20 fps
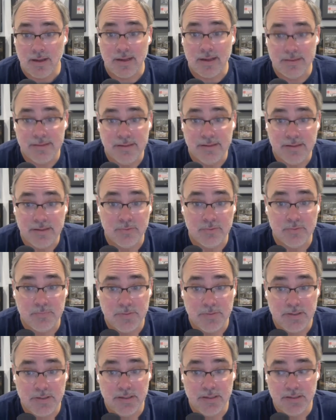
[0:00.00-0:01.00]
No. I think it
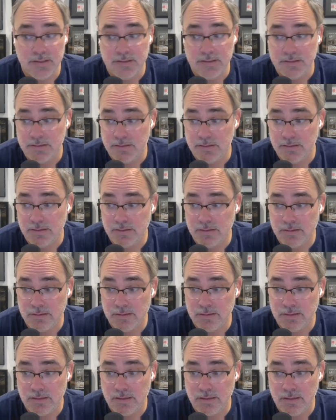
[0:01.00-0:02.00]
would be
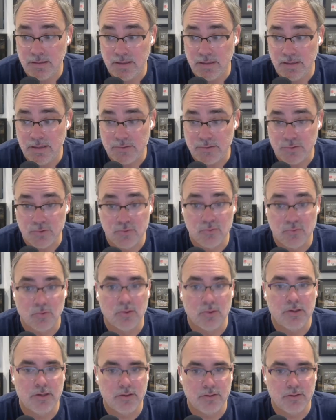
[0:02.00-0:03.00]

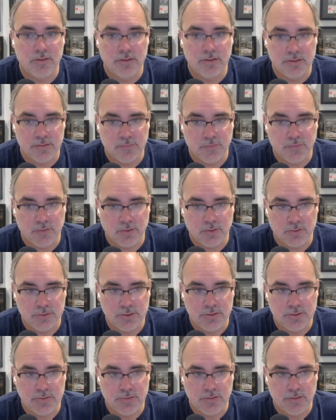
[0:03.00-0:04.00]
extraordinarily
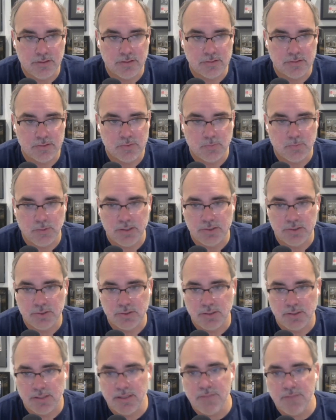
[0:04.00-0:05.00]
difficult to do that on
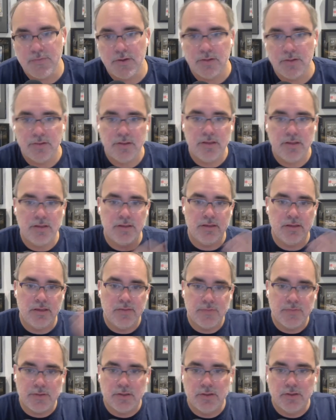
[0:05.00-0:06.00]
Switch. Like even on the
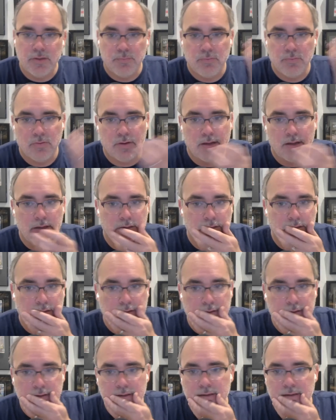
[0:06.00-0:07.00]
even on the
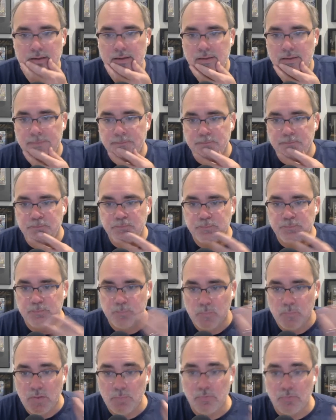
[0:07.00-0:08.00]
prior um
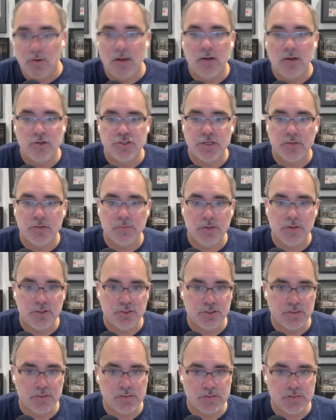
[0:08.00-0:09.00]
the prior
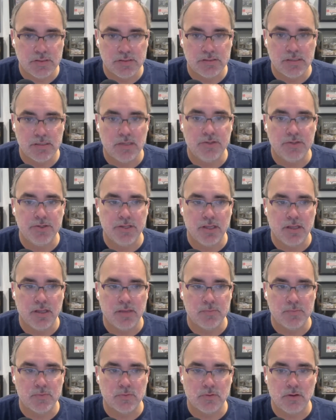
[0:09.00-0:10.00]
generations, the Zelda
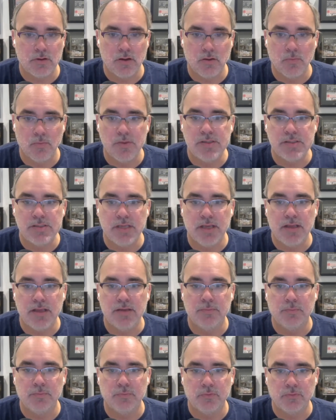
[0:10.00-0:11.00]
games were always
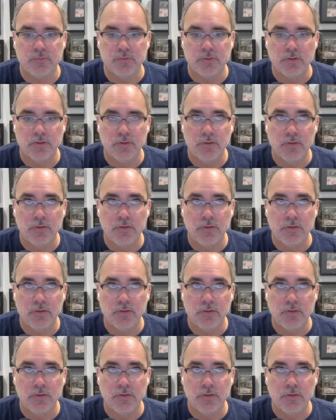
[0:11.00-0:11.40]
games